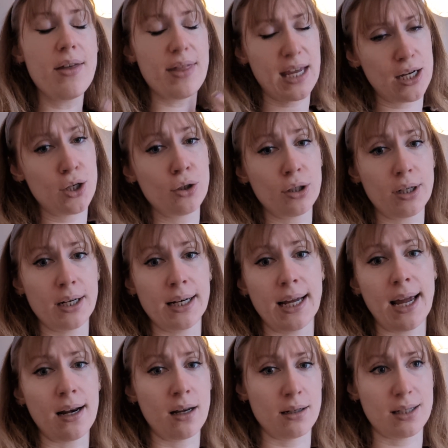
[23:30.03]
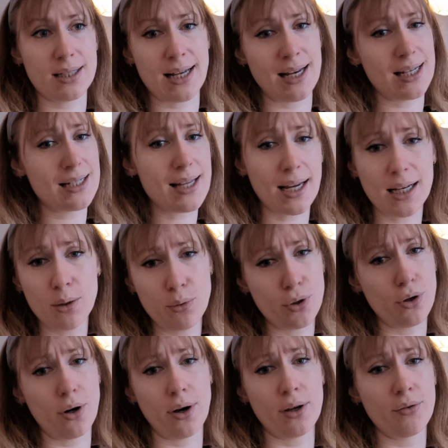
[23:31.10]
they can look at it and understand exactly what
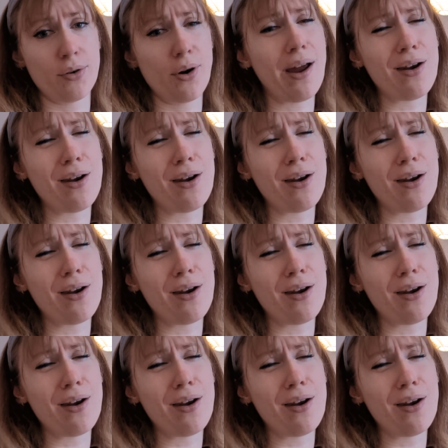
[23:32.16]
you're going through,